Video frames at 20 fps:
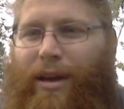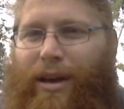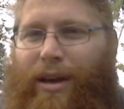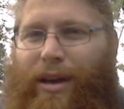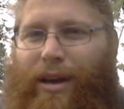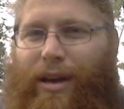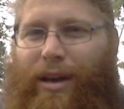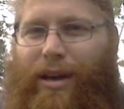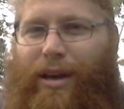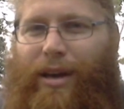
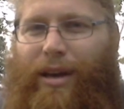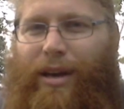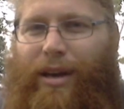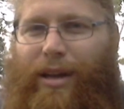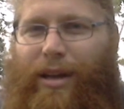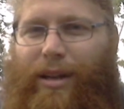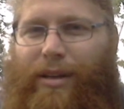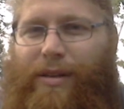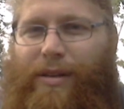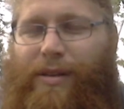
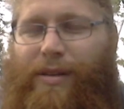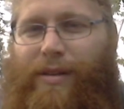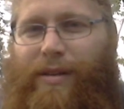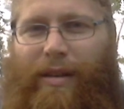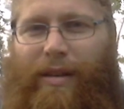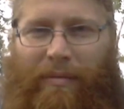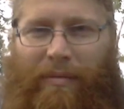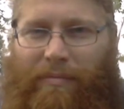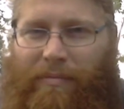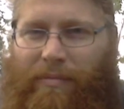and this is
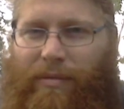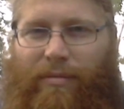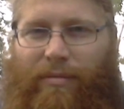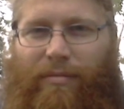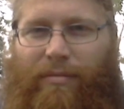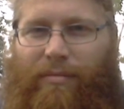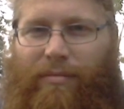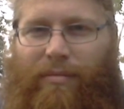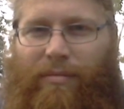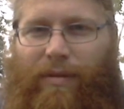like
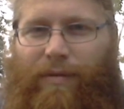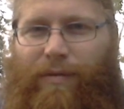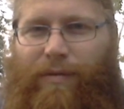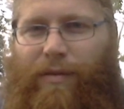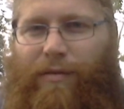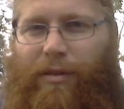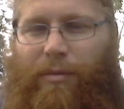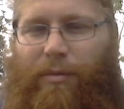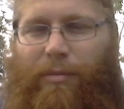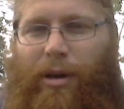a
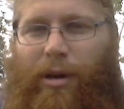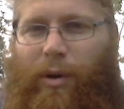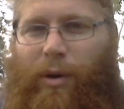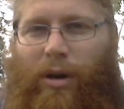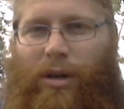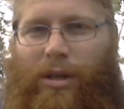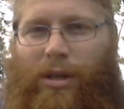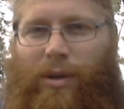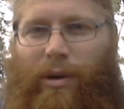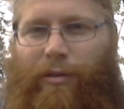fifteen minute
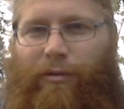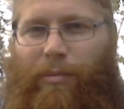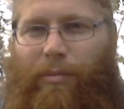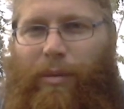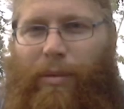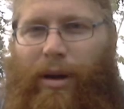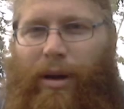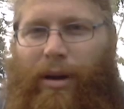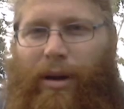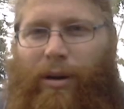walk away from
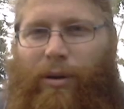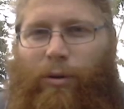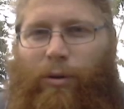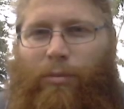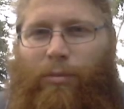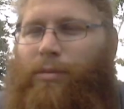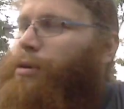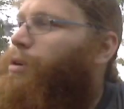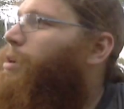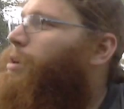my
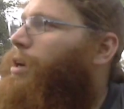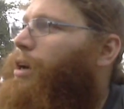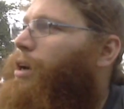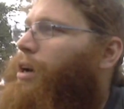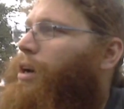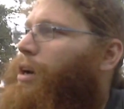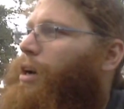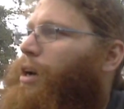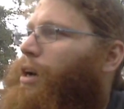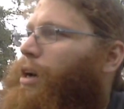home.
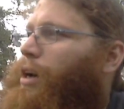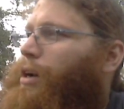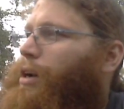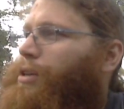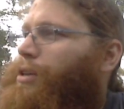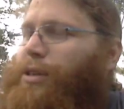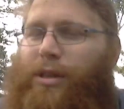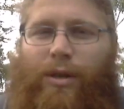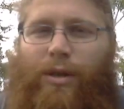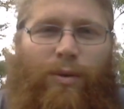I
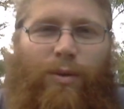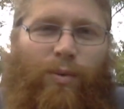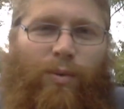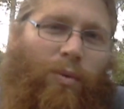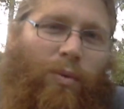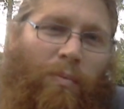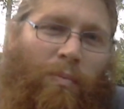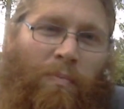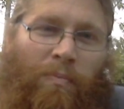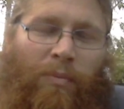just
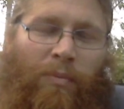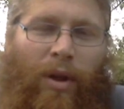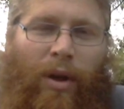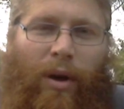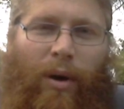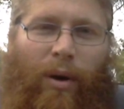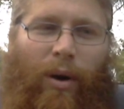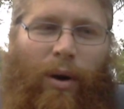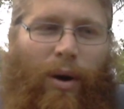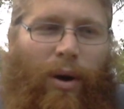
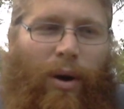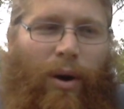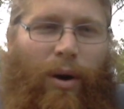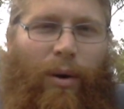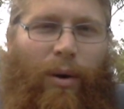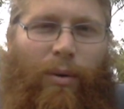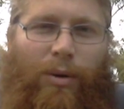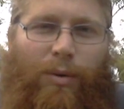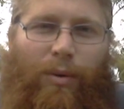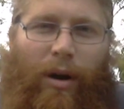
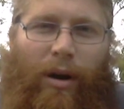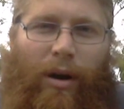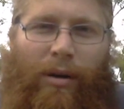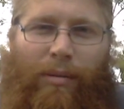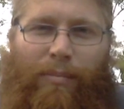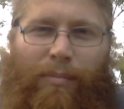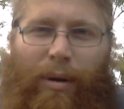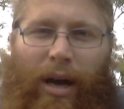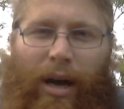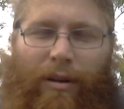I was
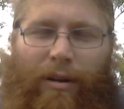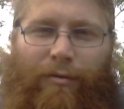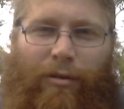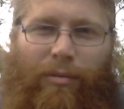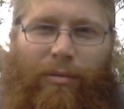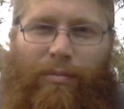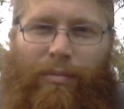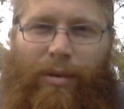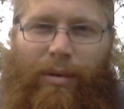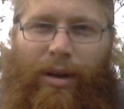walking back
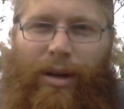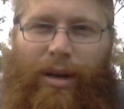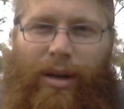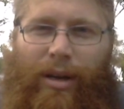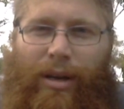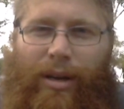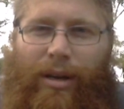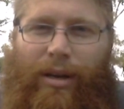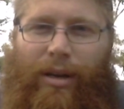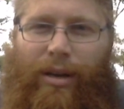from uh,
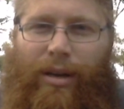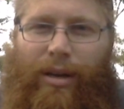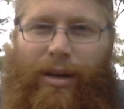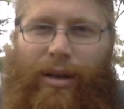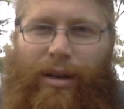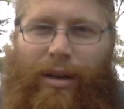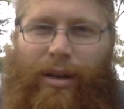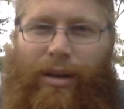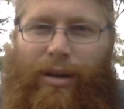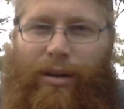
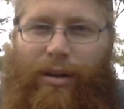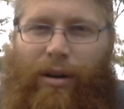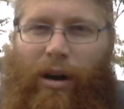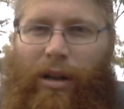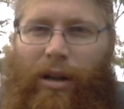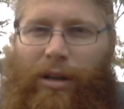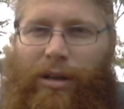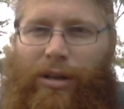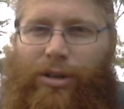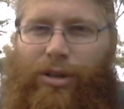uh,
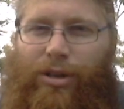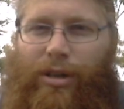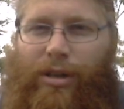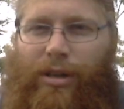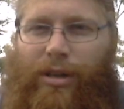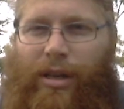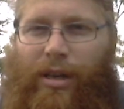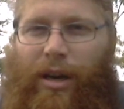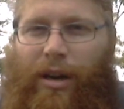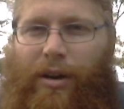college and
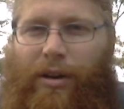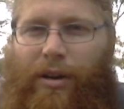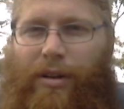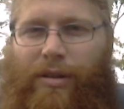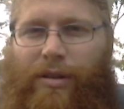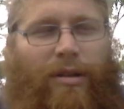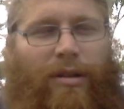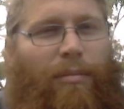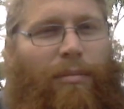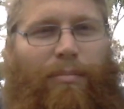decided to
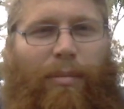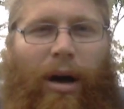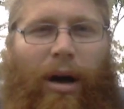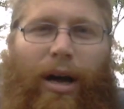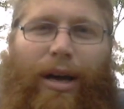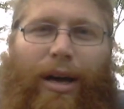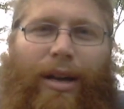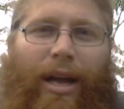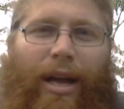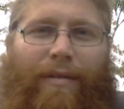stop
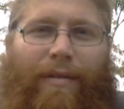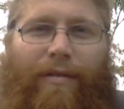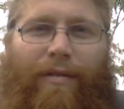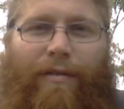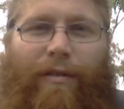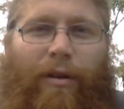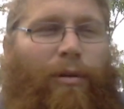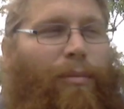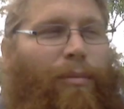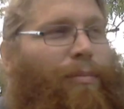by and have a
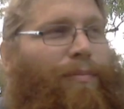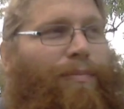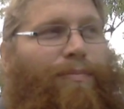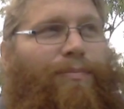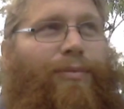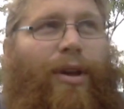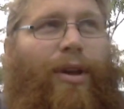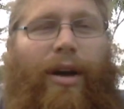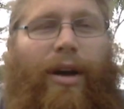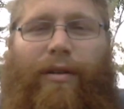film.
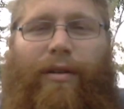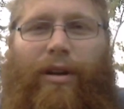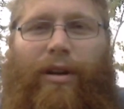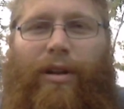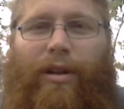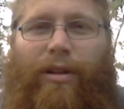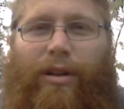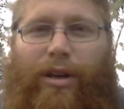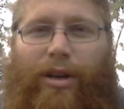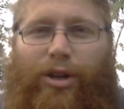I have a
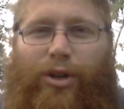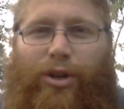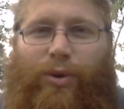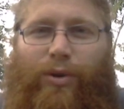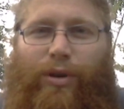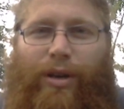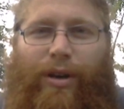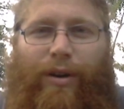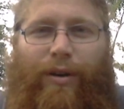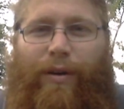little uh,
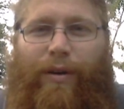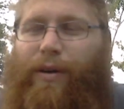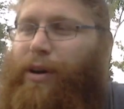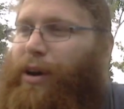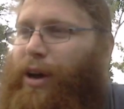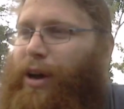shoot here,